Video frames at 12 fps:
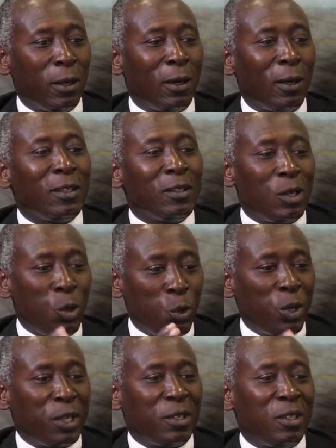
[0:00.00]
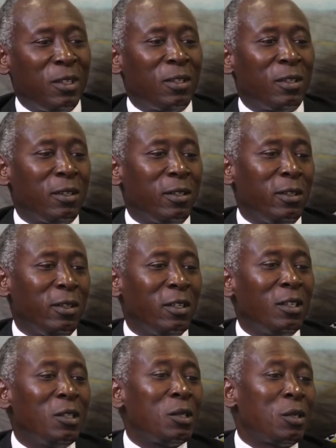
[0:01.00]
let's look at it in
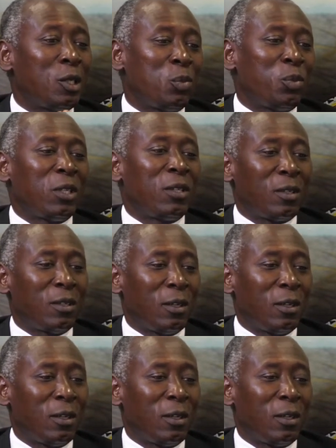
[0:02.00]
this respect